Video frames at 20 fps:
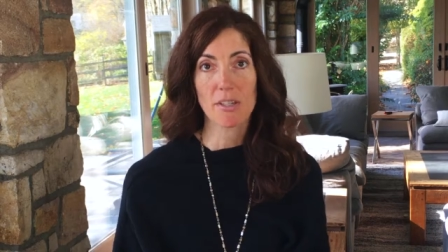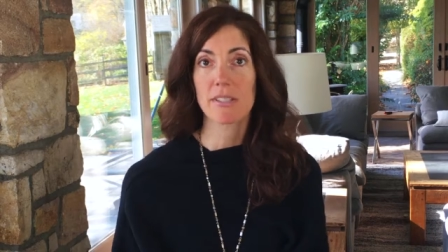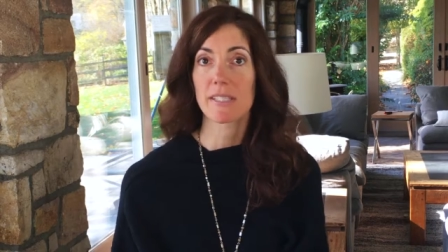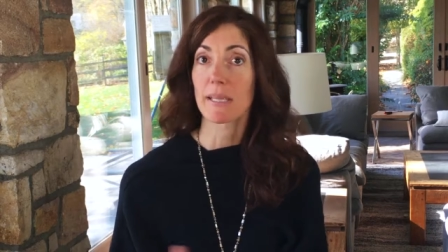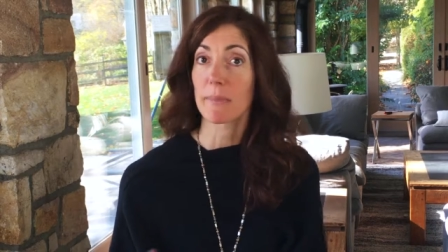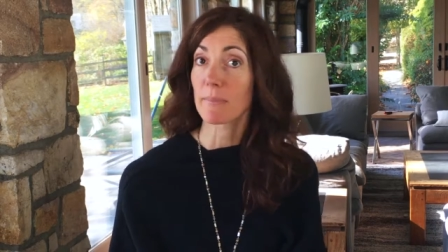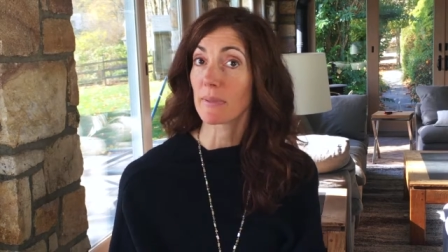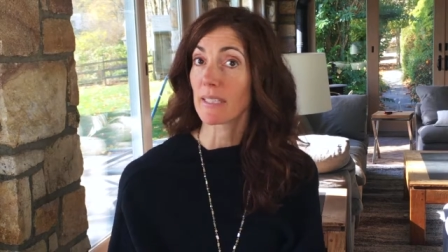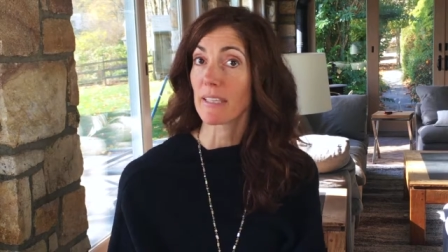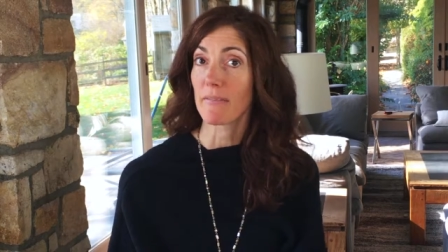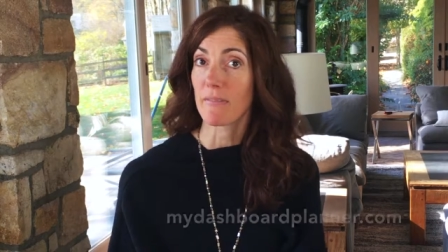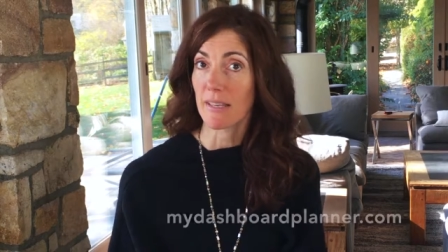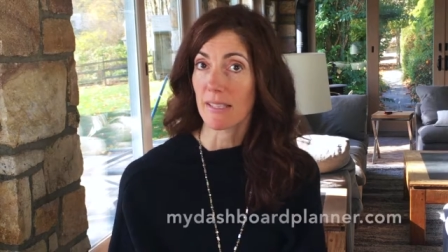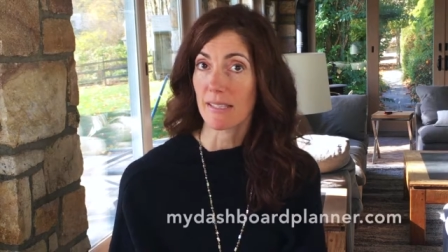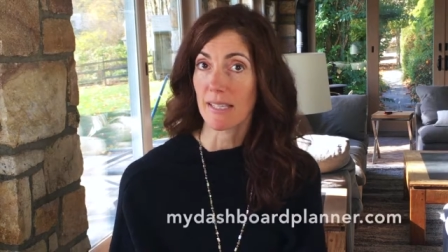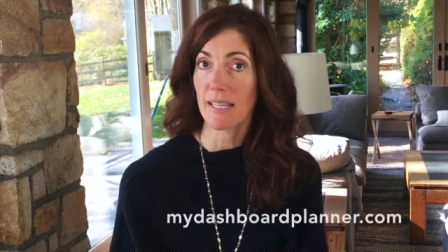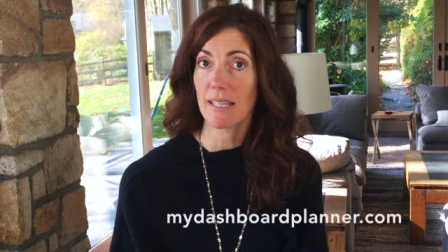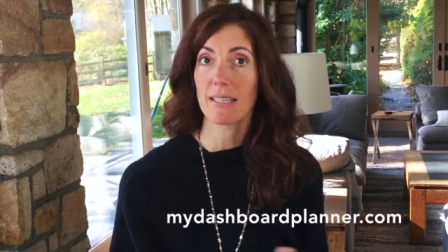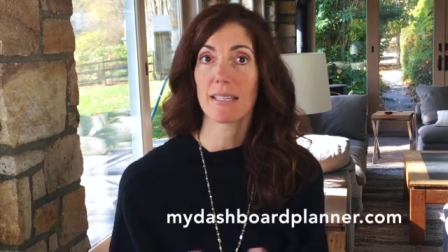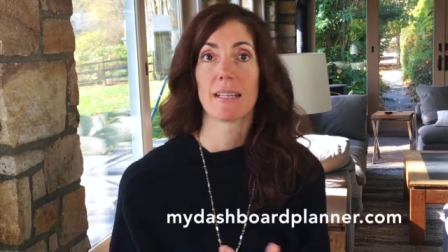simply
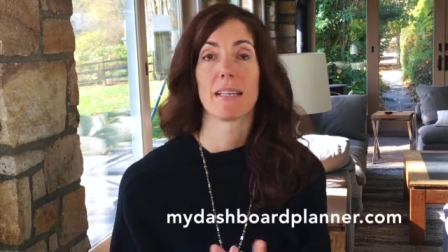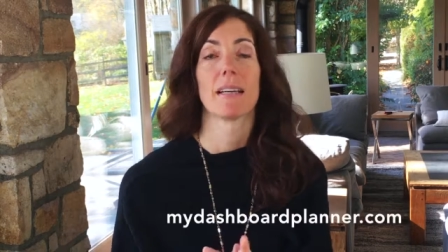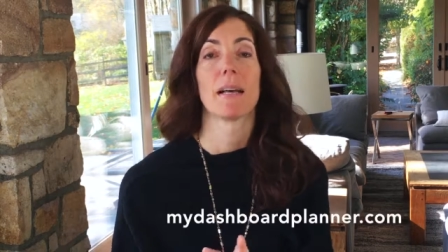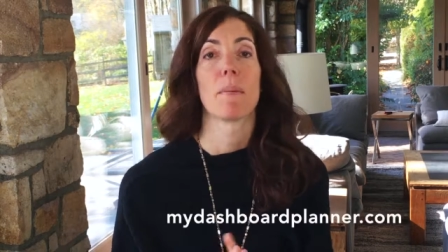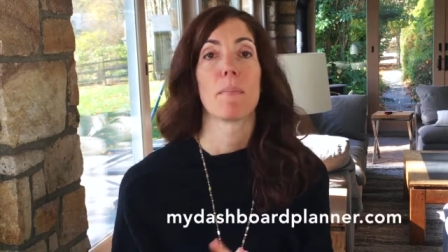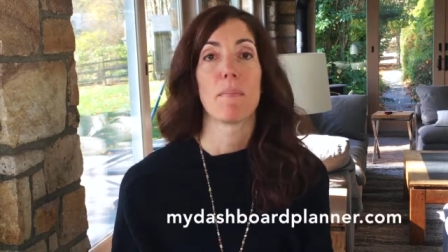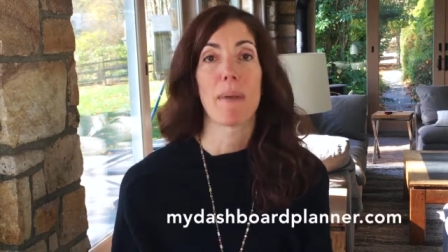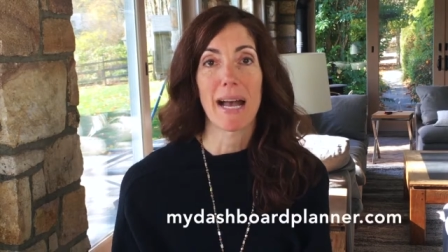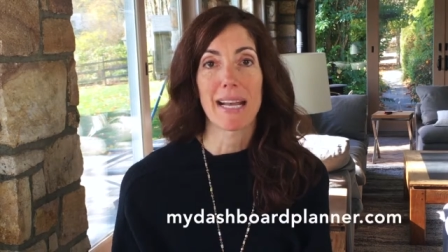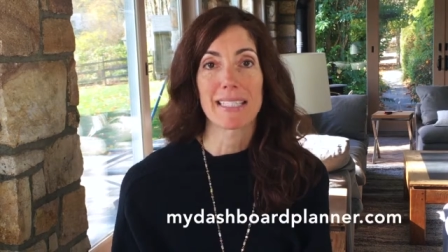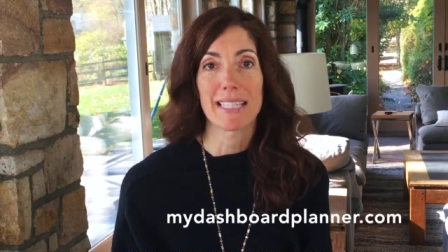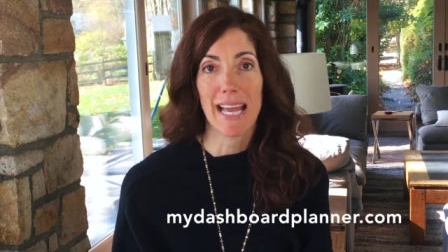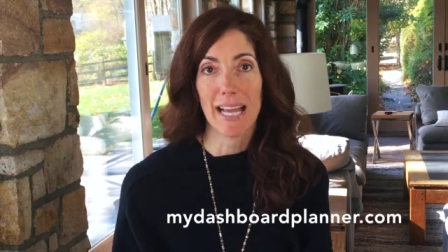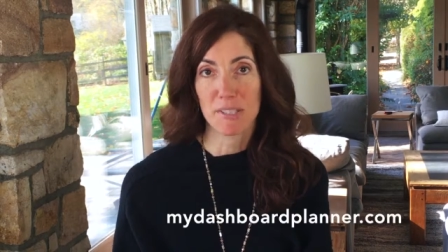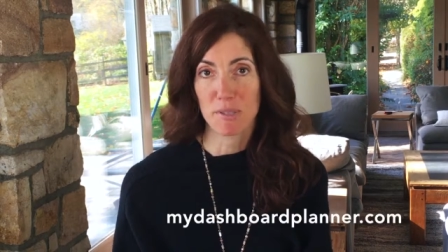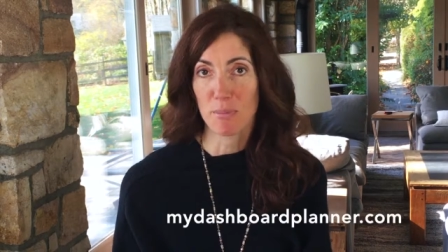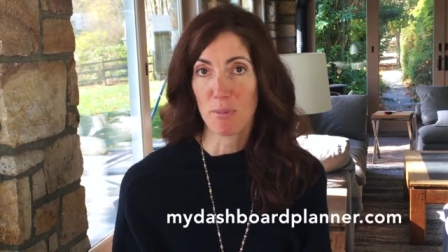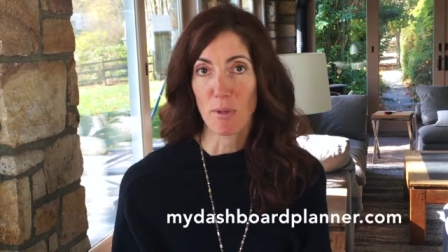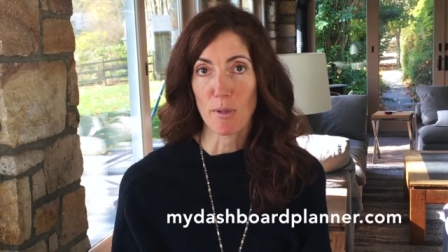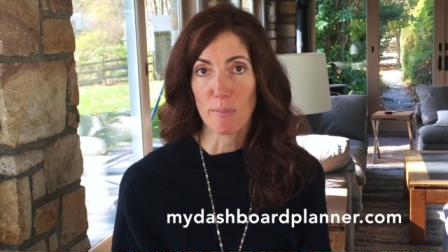visit
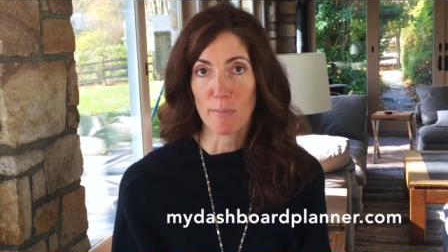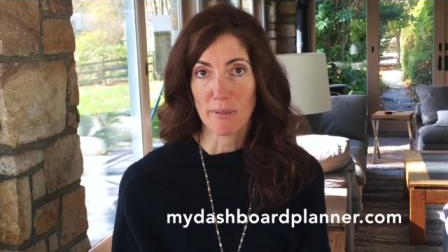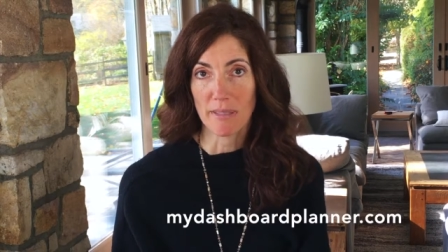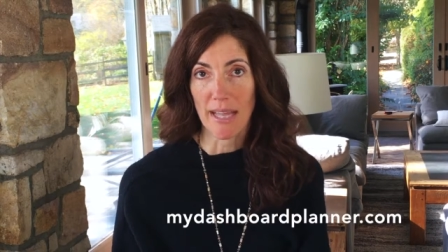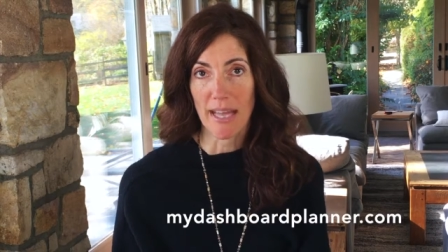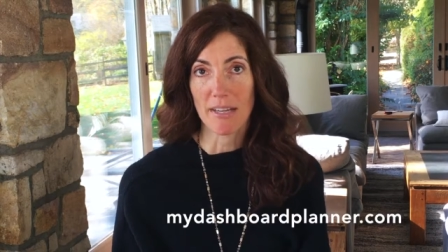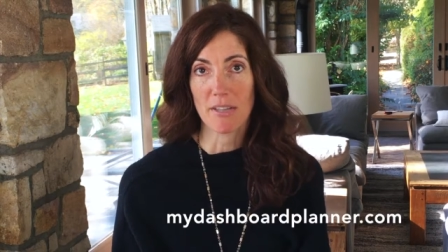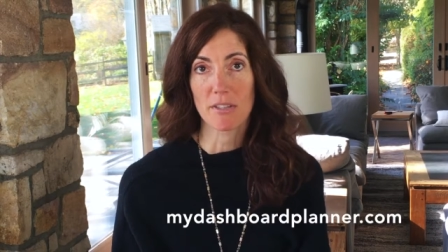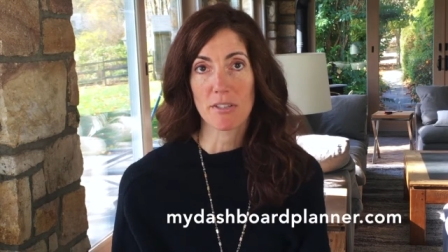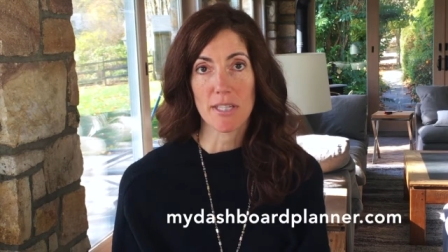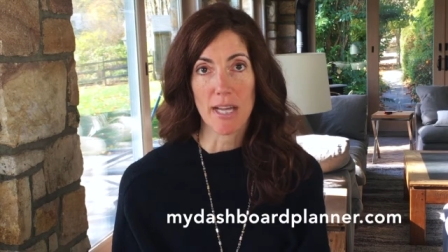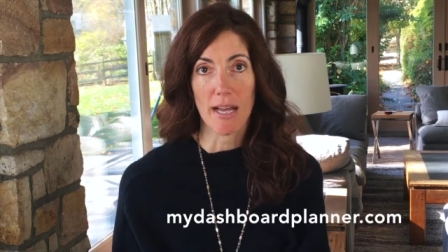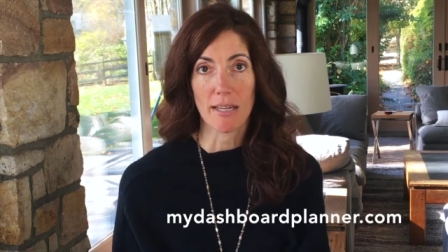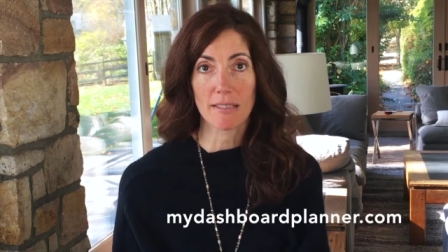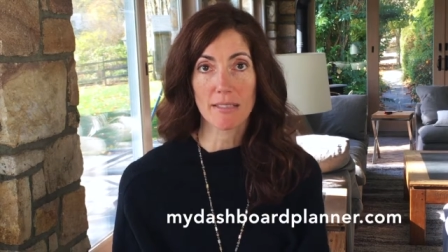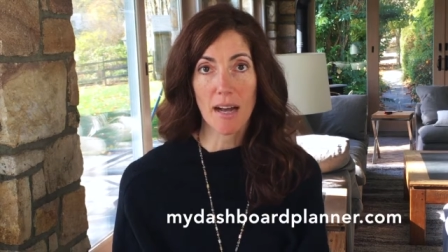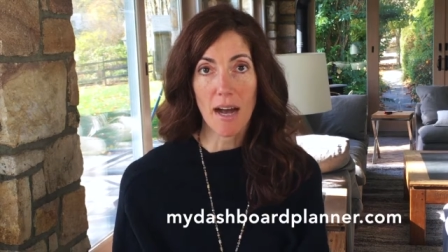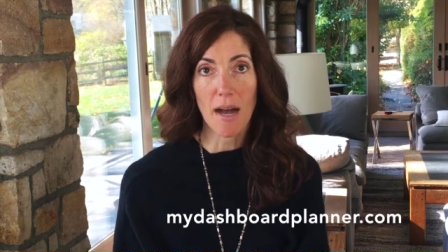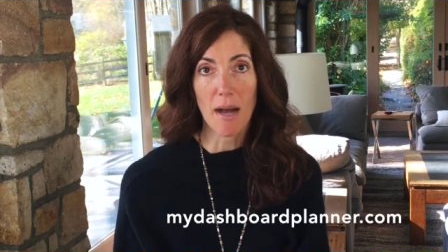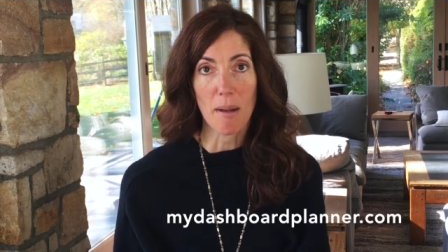
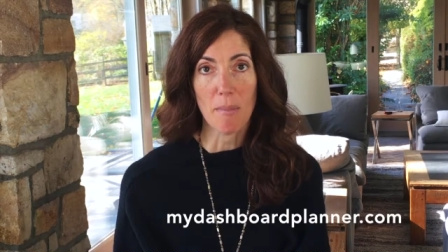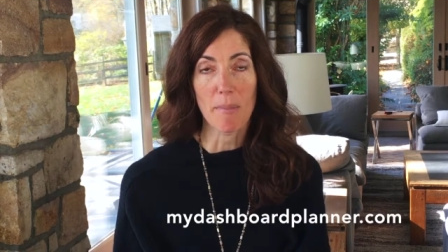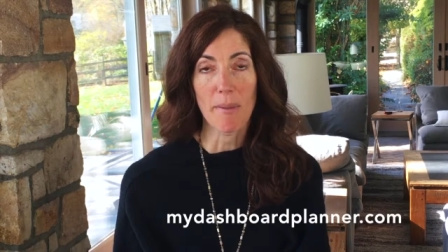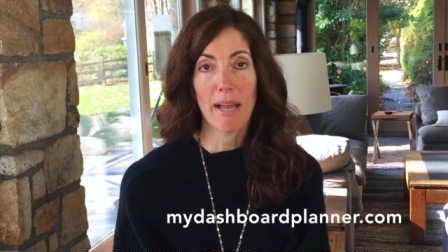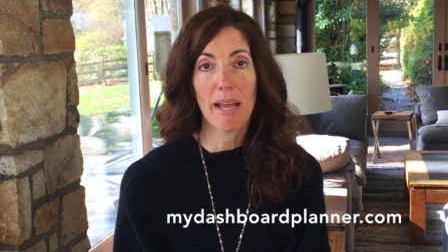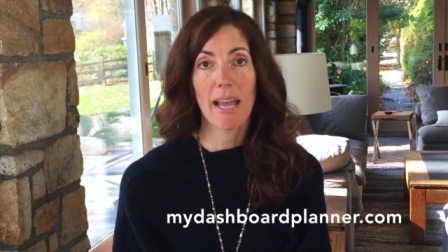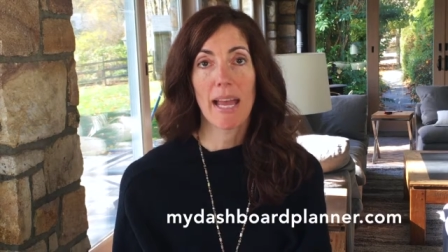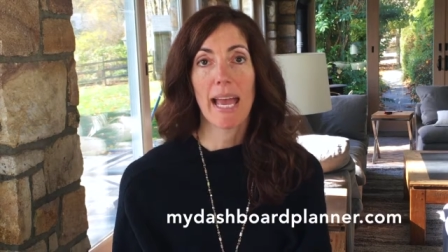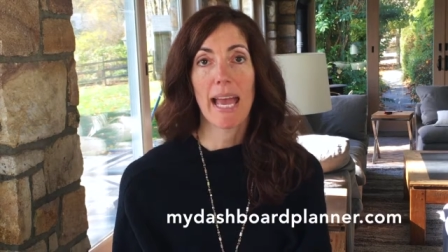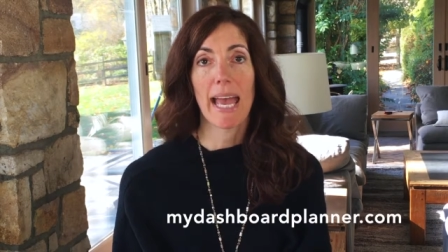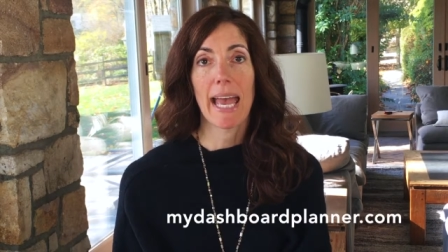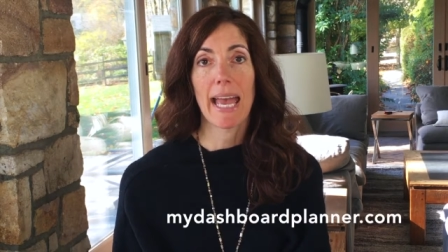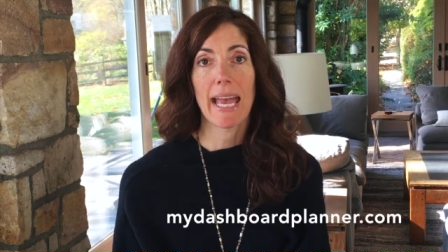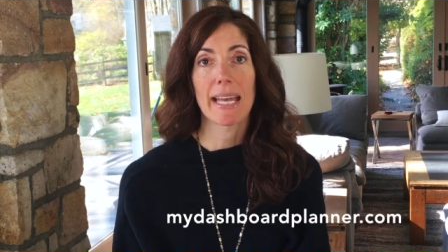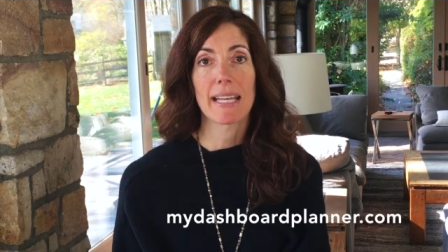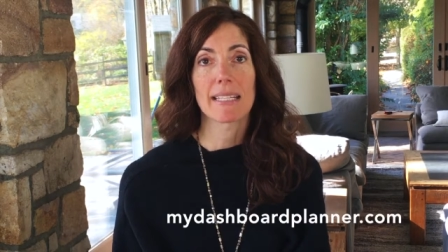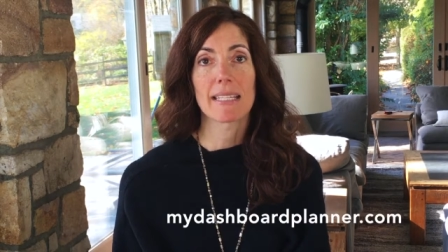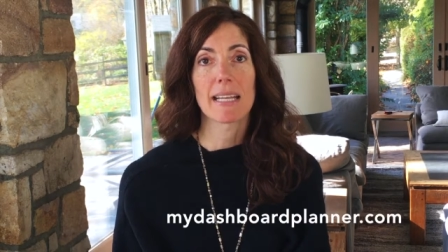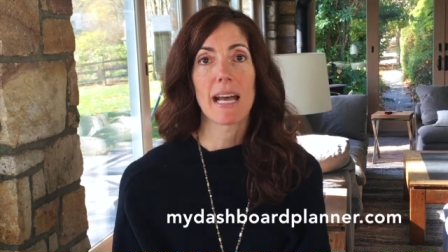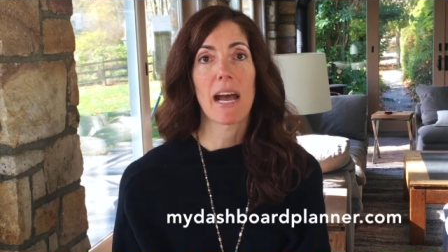mydashboardplanner.com.
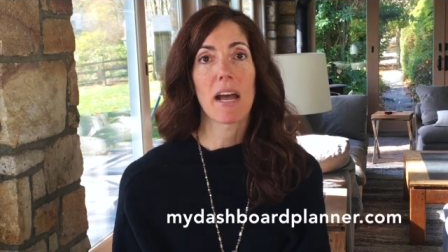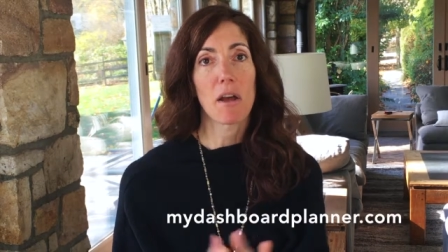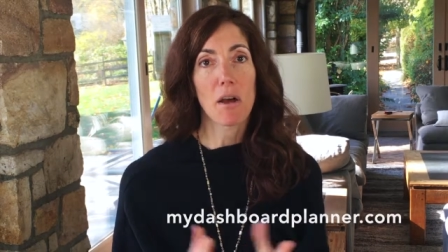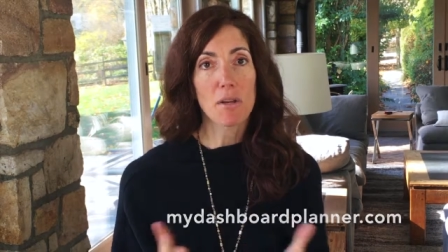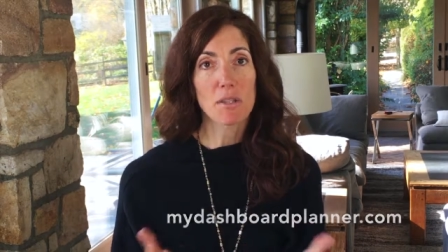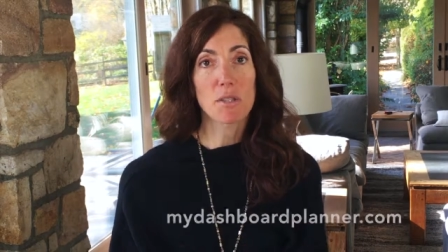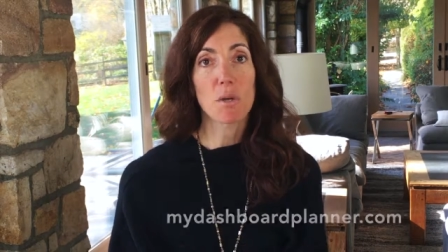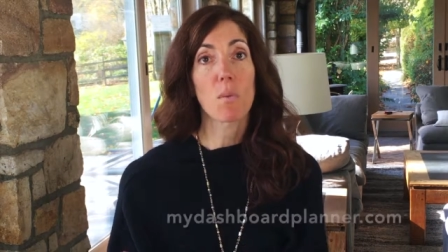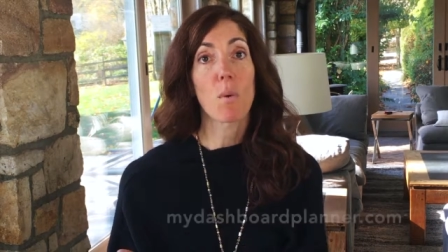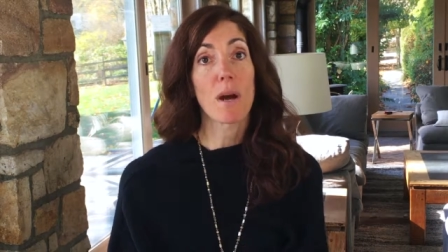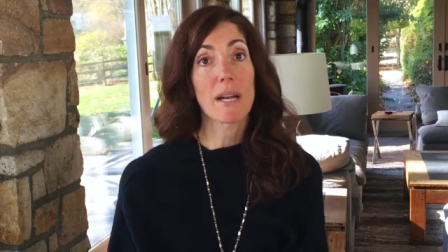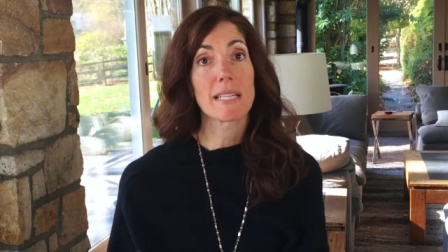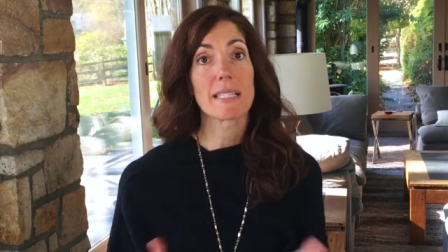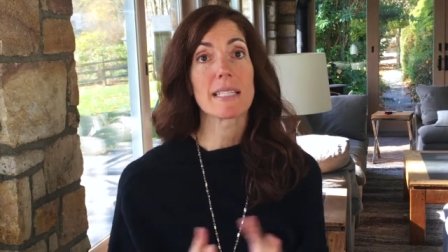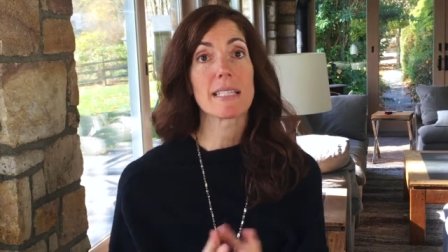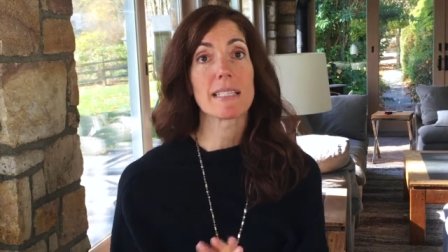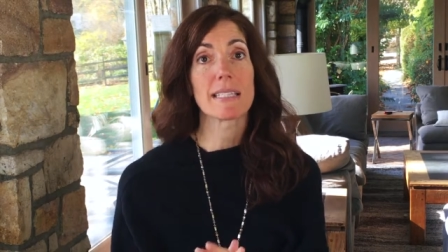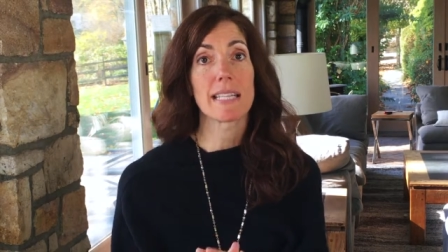And I also wanted to